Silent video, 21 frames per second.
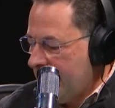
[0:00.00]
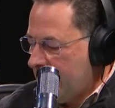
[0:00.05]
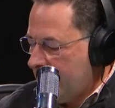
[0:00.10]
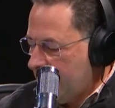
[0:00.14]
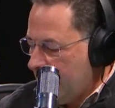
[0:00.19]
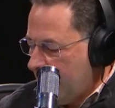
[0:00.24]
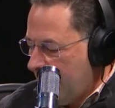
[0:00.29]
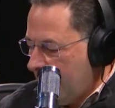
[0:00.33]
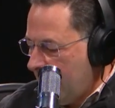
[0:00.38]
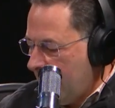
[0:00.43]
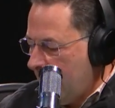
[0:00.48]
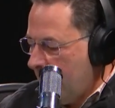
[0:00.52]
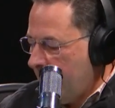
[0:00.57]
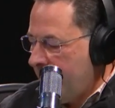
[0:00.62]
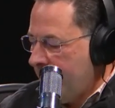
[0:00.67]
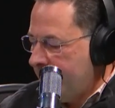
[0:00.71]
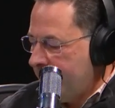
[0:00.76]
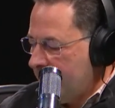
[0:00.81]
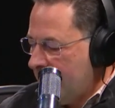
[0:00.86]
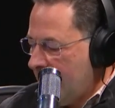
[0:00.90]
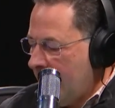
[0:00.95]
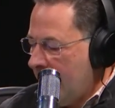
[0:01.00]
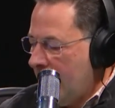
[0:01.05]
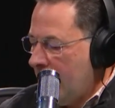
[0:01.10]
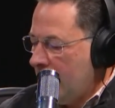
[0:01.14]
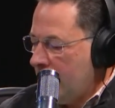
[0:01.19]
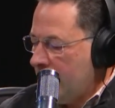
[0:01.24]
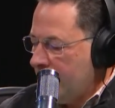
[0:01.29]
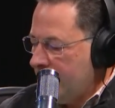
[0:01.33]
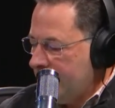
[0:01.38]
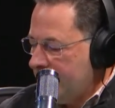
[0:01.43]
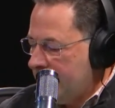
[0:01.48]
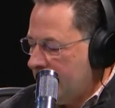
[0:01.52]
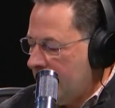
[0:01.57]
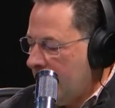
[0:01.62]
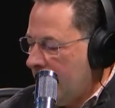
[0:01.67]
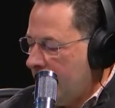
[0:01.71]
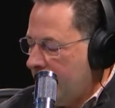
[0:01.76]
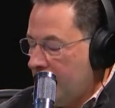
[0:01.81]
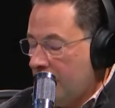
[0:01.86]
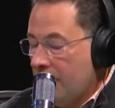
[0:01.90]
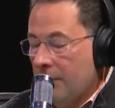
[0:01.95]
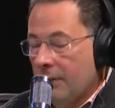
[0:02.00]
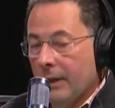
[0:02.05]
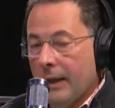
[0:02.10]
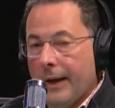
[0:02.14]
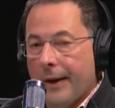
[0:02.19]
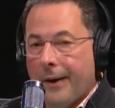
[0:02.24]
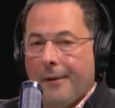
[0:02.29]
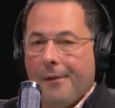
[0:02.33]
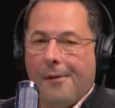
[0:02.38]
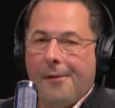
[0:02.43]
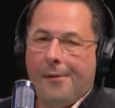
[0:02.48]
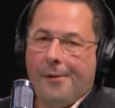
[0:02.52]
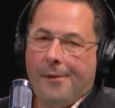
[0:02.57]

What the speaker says: then I'm going like,